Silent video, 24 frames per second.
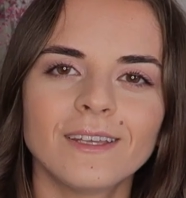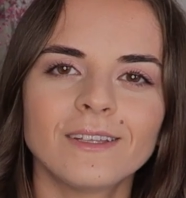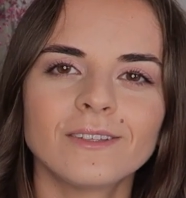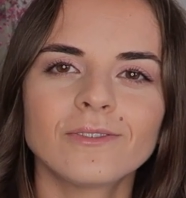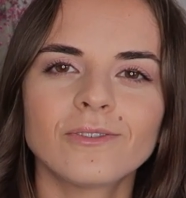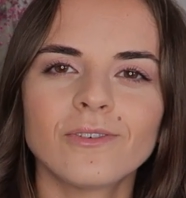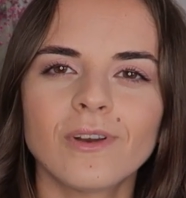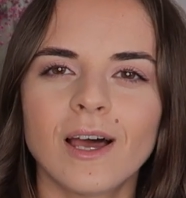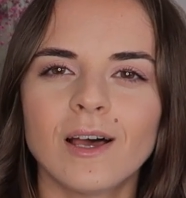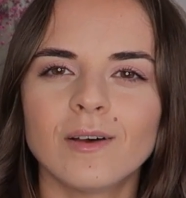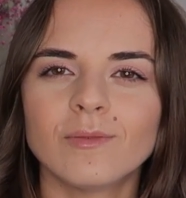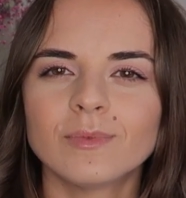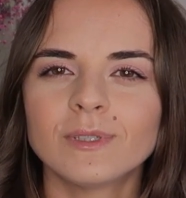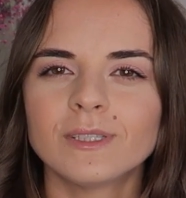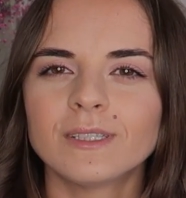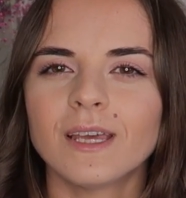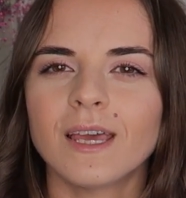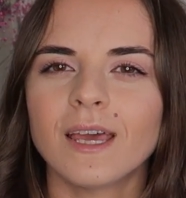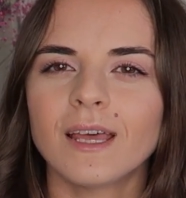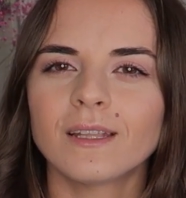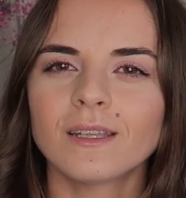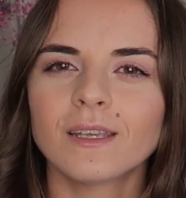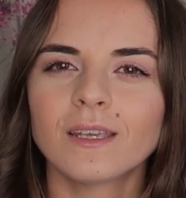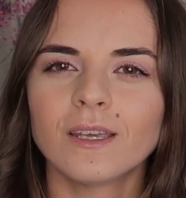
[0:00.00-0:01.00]
in grams
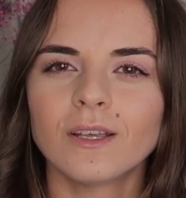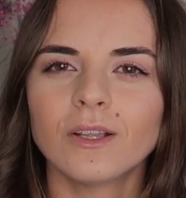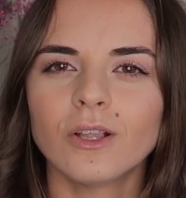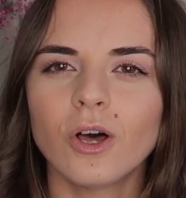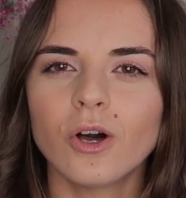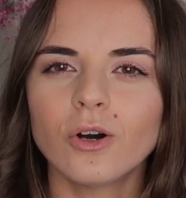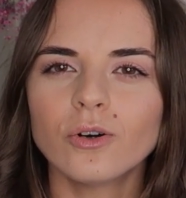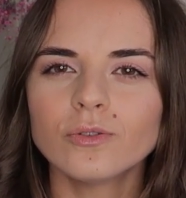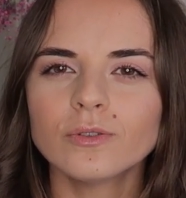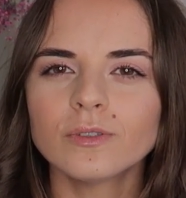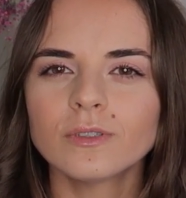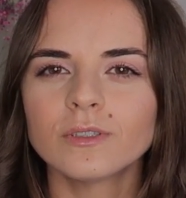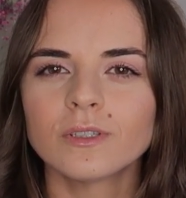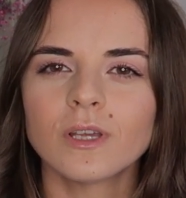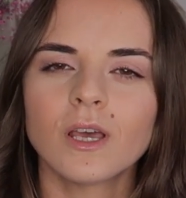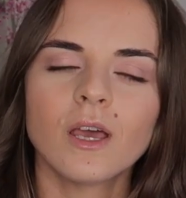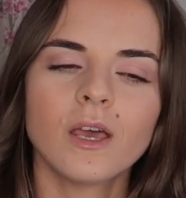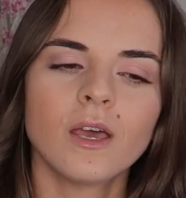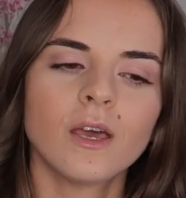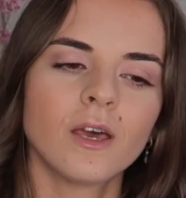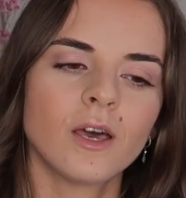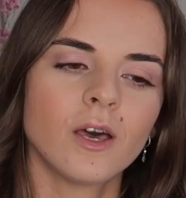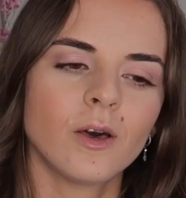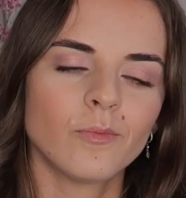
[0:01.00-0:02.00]
and kilos
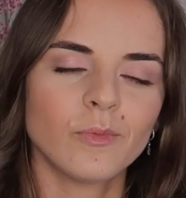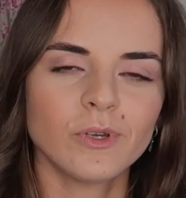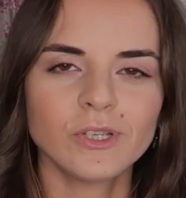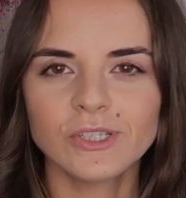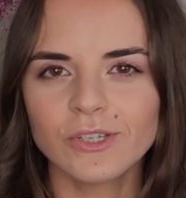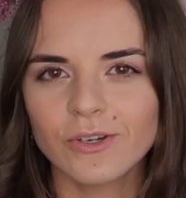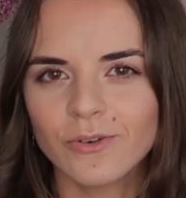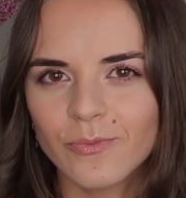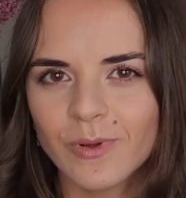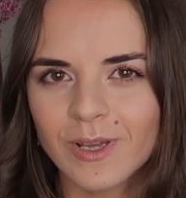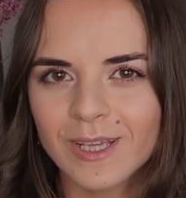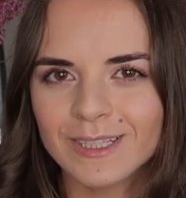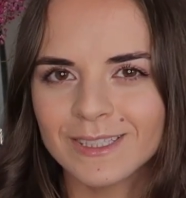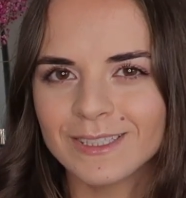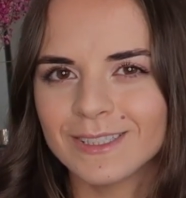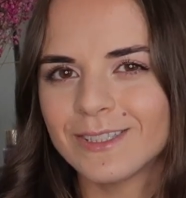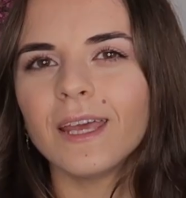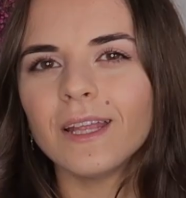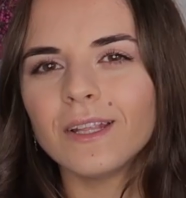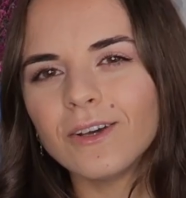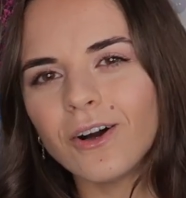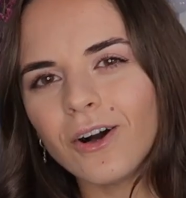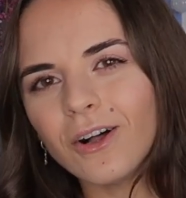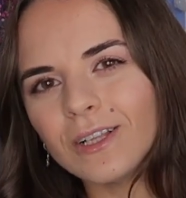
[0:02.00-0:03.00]
measurements.
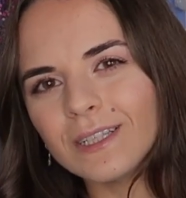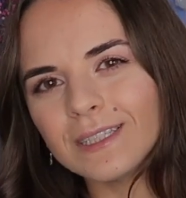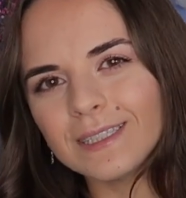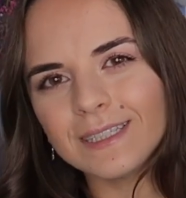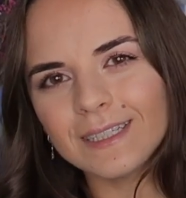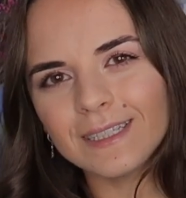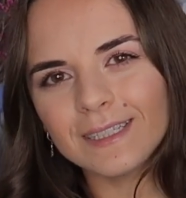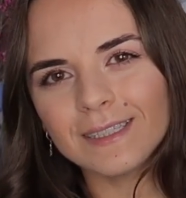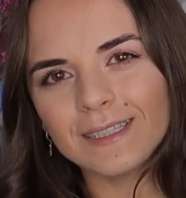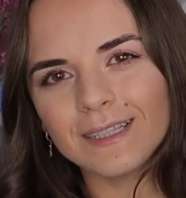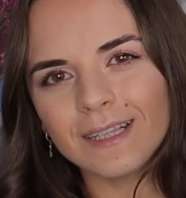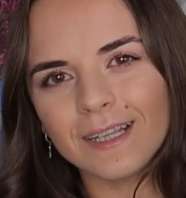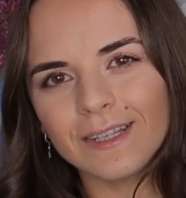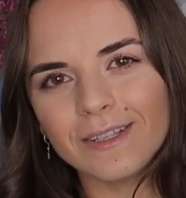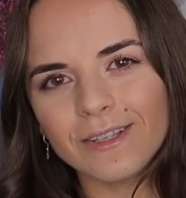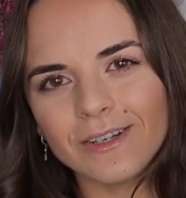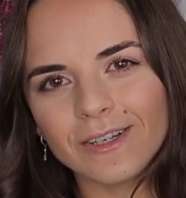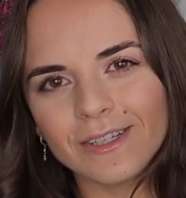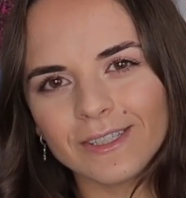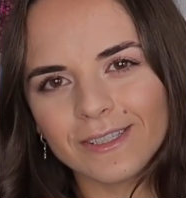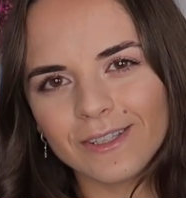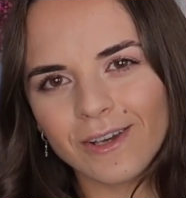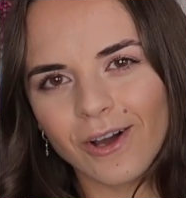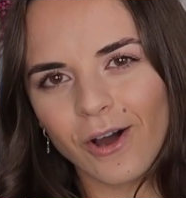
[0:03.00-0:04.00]
It holds 6
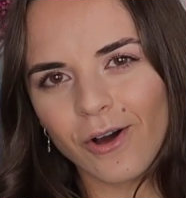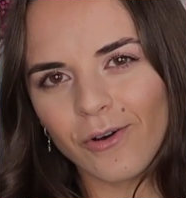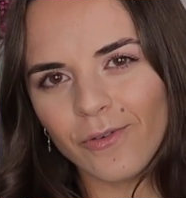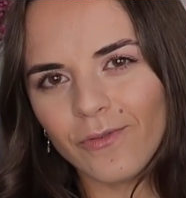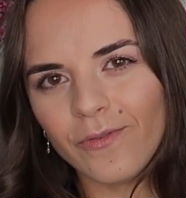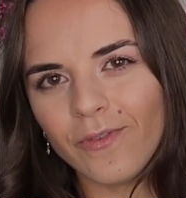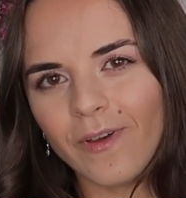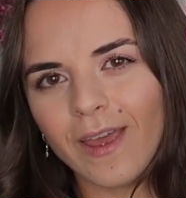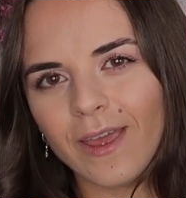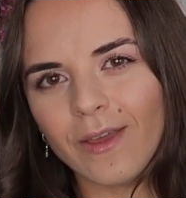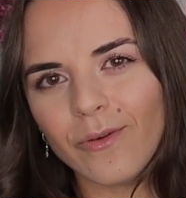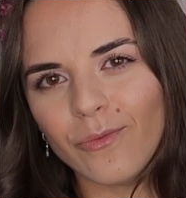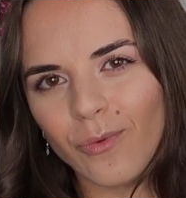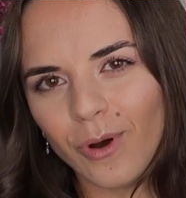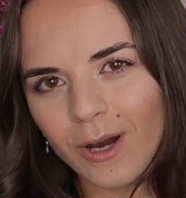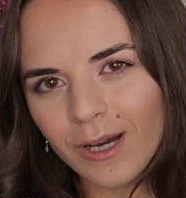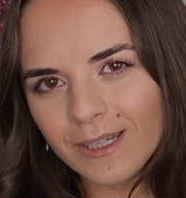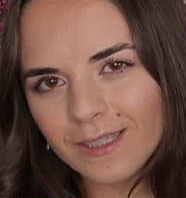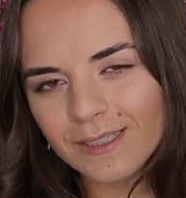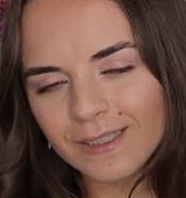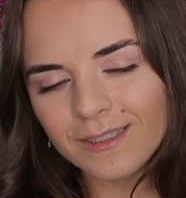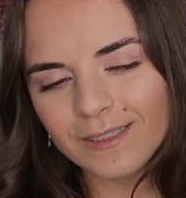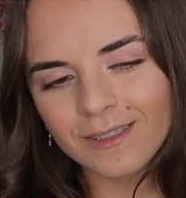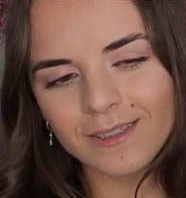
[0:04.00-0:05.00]
liters of a
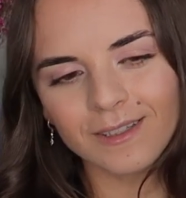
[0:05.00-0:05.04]
wax.